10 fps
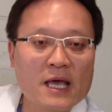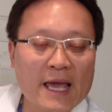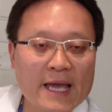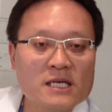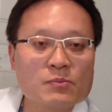
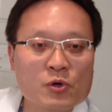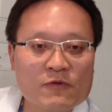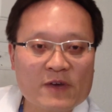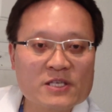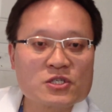and
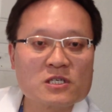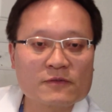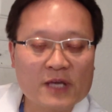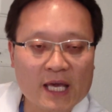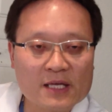prevention
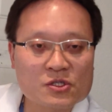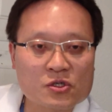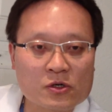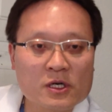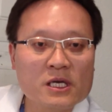of cancer
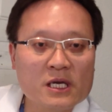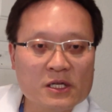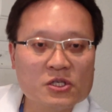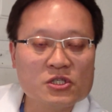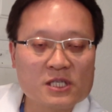
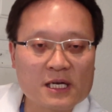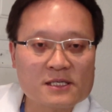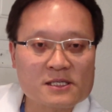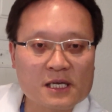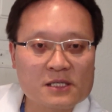in the United
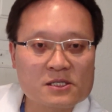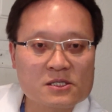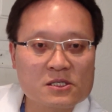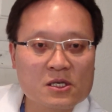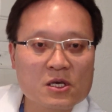States.